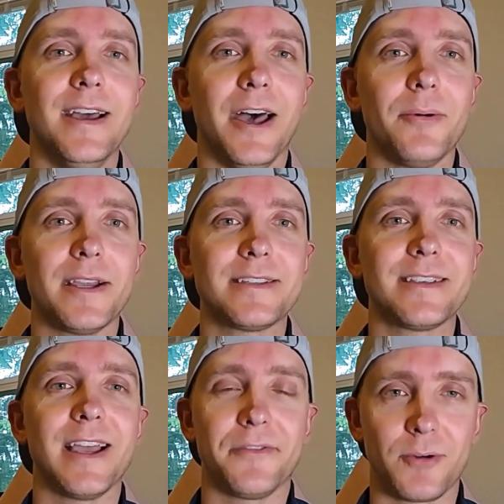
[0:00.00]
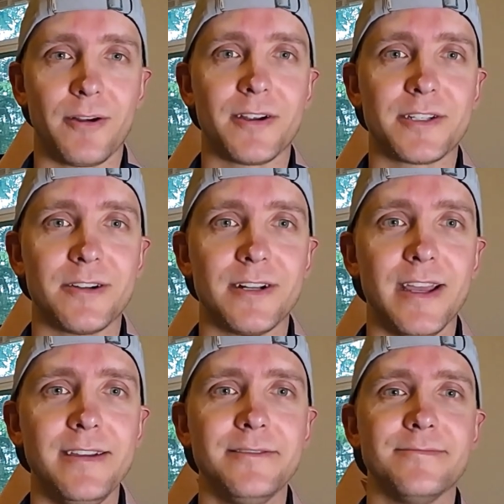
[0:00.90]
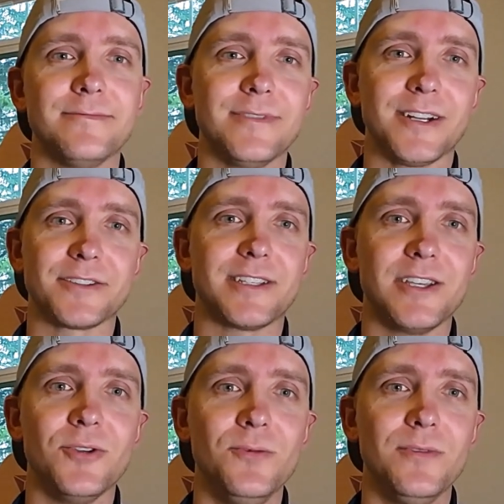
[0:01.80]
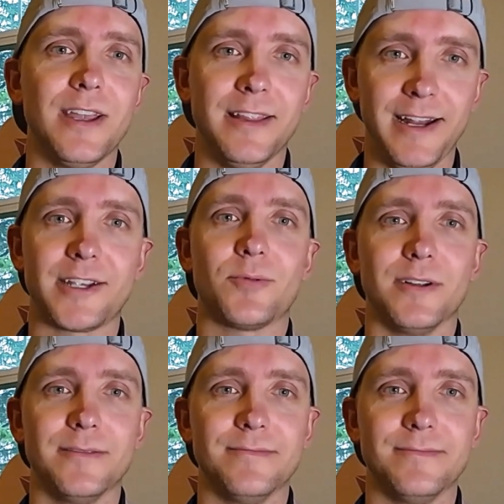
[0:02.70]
Otherwise, have a great rest of your day, and I'll see you in the next one.